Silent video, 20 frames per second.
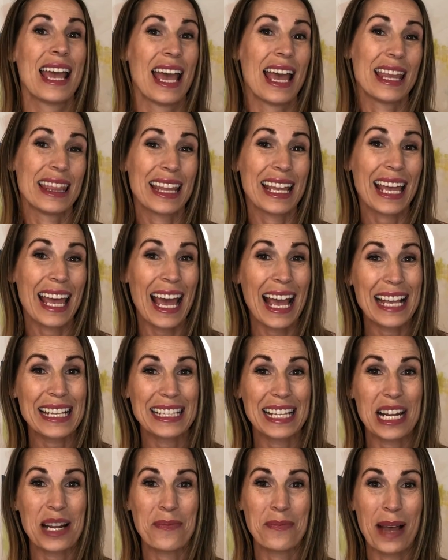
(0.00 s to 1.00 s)
in the case
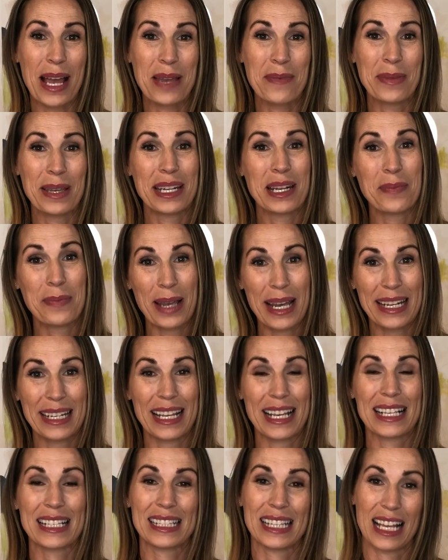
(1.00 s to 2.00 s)
that it might be an
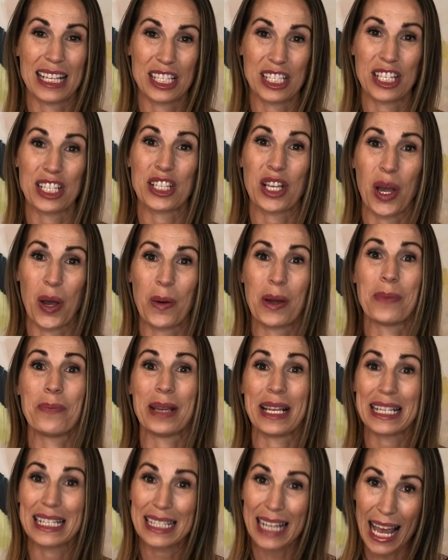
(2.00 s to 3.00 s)
appendix, let's just go and
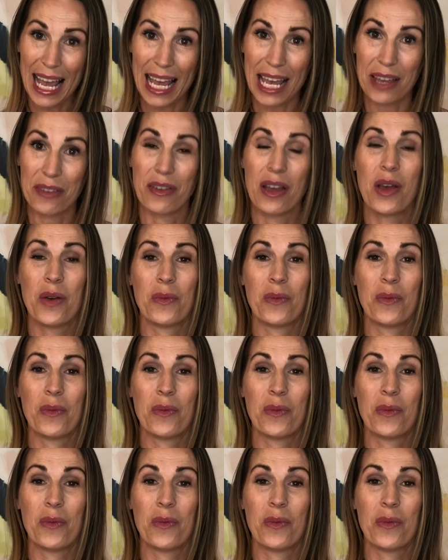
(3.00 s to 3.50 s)
be safe.